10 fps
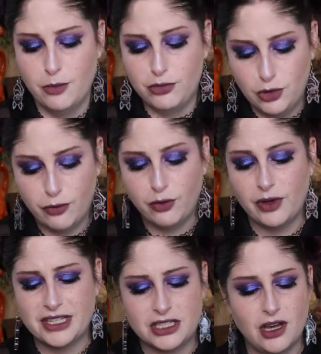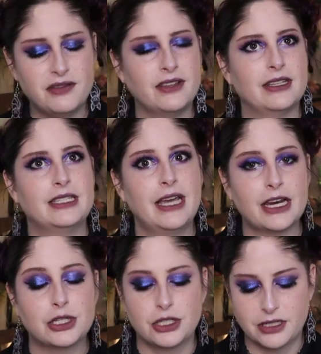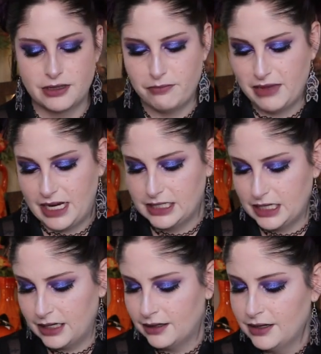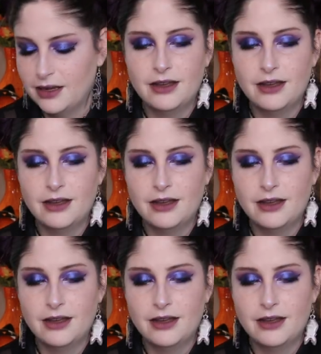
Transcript: beautiful and soft and the texture is amazing.